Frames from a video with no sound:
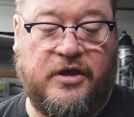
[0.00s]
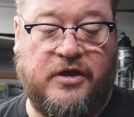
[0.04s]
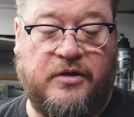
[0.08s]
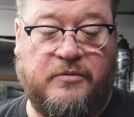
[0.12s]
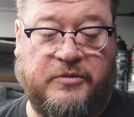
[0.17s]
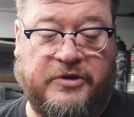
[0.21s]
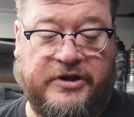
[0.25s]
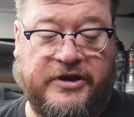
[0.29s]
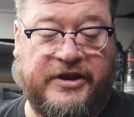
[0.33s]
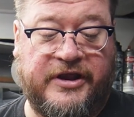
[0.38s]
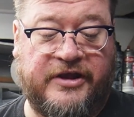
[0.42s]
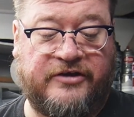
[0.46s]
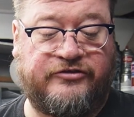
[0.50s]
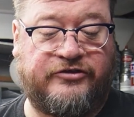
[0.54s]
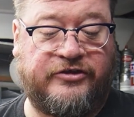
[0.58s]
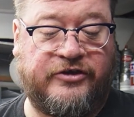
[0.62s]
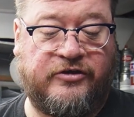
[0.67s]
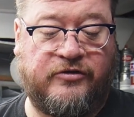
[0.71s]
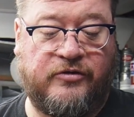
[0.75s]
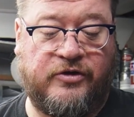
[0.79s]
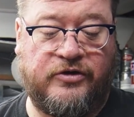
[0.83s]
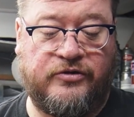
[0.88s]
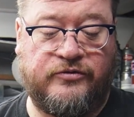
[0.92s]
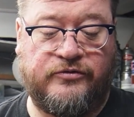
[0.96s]
but it actually
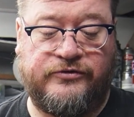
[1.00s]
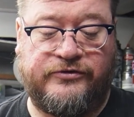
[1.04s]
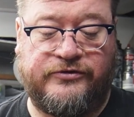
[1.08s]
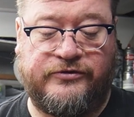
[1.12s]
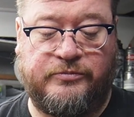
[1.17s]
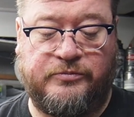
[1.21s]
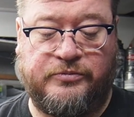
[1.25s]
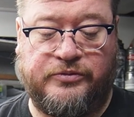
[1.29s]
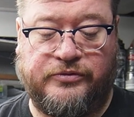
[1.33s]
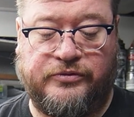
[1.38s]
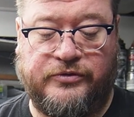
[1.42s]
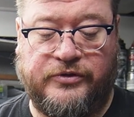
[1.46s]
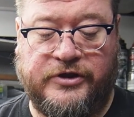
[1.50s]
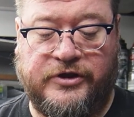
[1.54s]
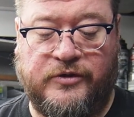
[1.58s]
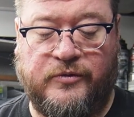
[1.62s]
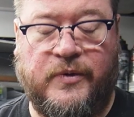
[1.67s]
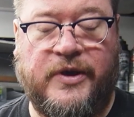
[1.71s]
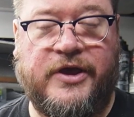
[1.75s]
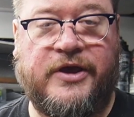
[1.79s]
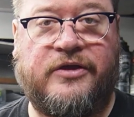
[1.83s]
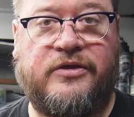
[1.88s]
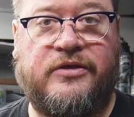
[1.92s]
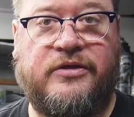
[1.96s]
grows pretty
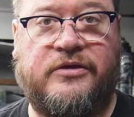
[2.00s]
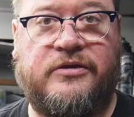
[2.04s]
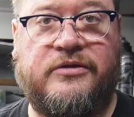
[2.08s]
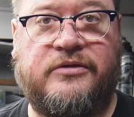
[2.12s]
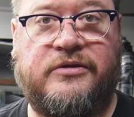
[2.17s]
well